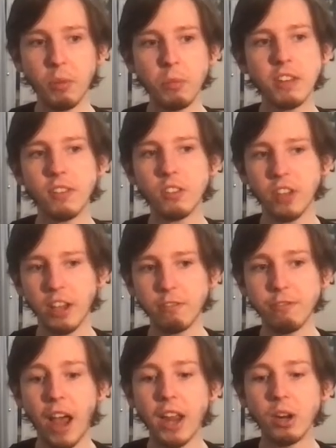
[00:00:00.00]
then we did this like
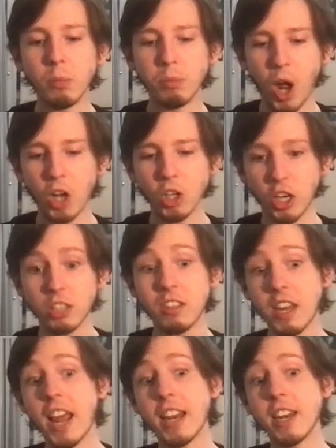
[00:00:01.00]
final project
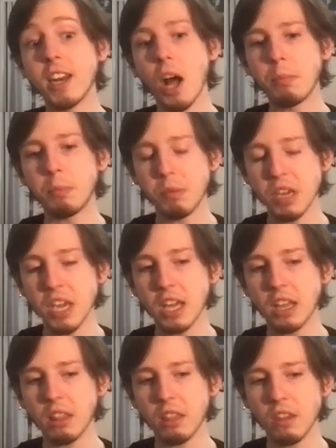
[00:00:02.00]
that ended up
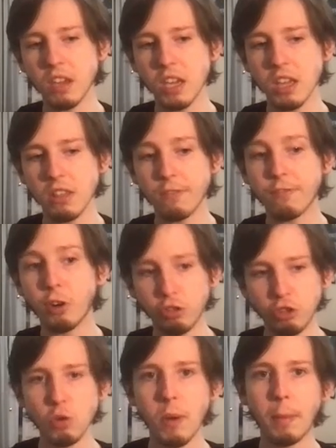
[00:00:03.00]
being the
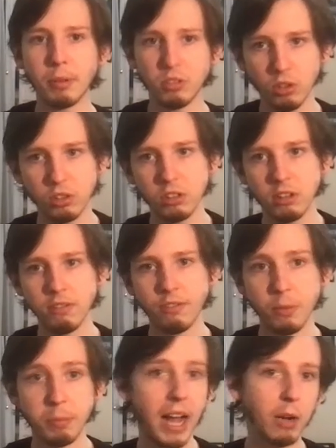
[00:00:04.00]
first 2 episodes of
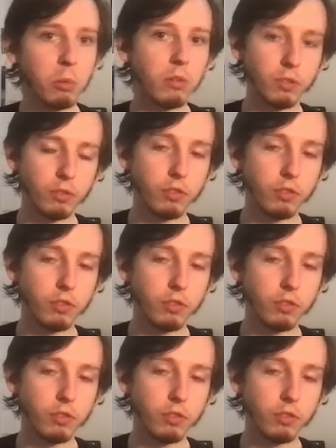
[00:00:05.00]
the Black Wolves